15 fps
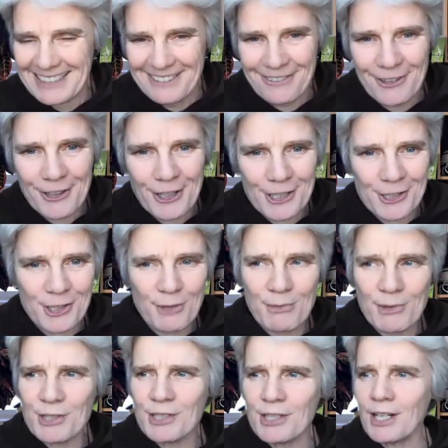for us
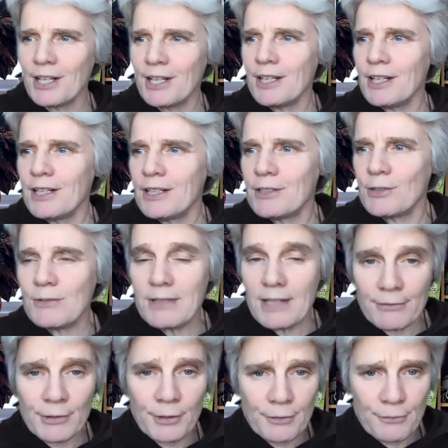humans to
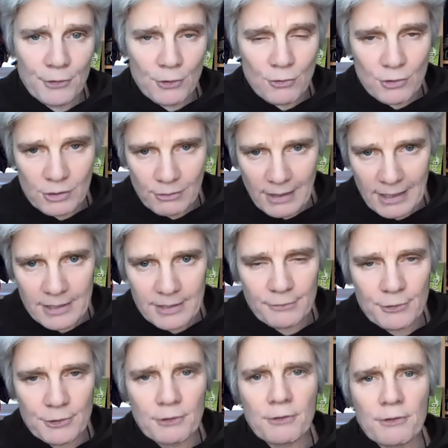never confuse a relative
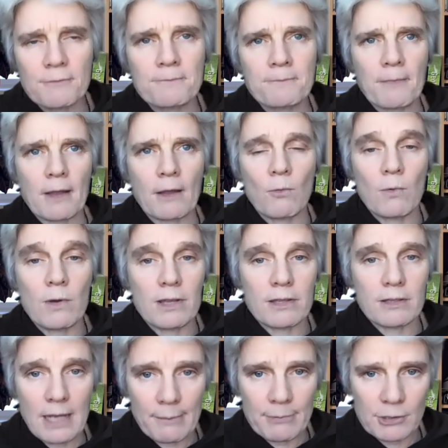truth with
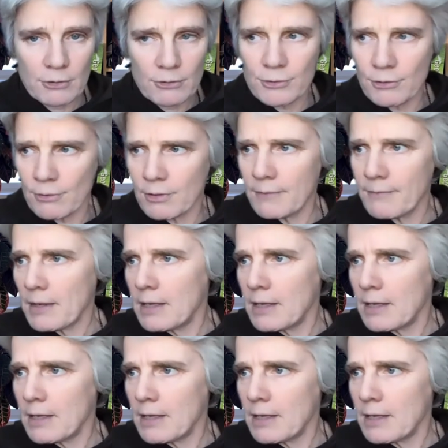an absolute truth.